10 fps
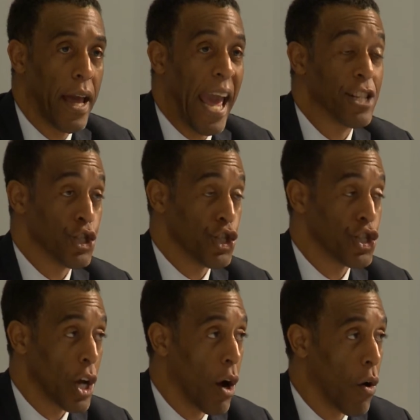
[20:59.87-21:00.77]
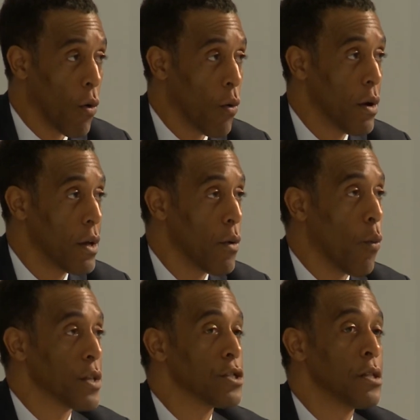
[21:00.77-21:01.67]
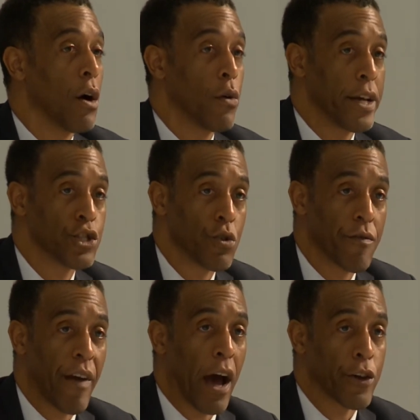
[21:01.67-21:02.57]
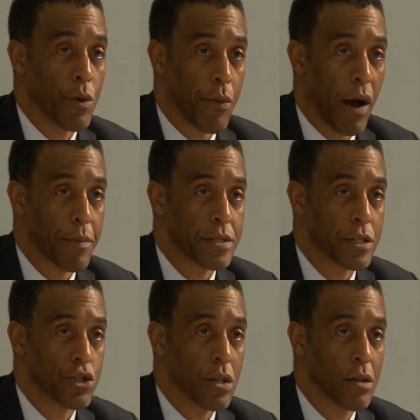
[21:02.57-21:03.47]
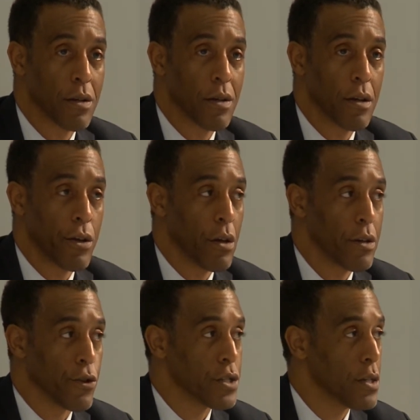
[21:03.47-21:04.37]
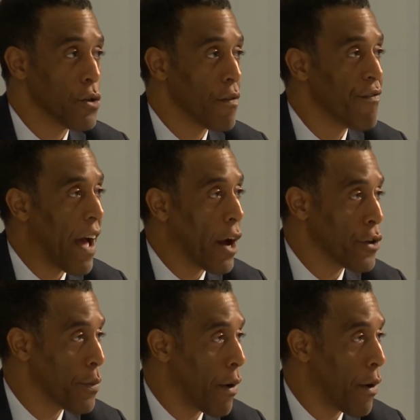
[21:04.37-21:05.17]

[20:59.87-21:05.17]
and show what's known as your value proposition. Your value